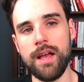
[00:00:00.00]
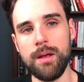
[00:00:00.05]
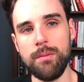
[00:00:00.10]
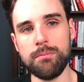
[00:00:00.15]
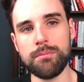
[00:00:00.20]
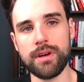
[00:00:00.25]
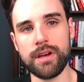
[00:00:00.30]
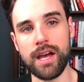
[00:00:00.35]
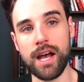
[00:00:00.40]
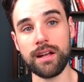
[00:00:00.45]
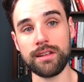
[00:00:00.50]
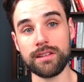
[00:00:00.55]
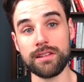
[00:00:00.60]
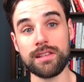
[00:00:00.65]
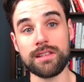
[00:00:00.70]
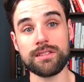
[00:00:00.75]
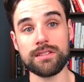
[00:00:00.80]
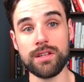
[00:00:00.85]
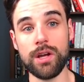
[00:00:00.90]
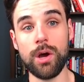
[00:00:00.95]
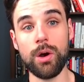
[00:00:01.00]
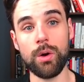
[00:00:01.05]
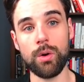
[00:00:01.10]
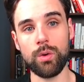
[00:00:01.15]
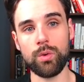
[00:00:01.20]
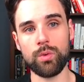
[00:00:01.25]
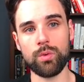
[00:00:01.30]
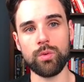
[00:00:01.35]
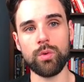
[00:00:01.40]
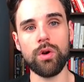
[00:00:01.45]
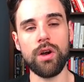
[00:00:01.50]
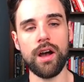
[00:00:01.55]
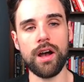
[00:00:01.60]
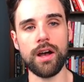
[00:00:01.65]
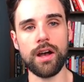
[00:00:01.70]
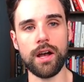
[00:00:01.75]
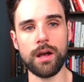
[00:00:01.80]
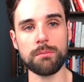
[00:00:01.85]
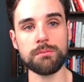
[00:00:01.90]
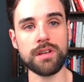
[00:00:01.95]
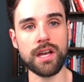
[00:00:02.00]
but I'll at least know um,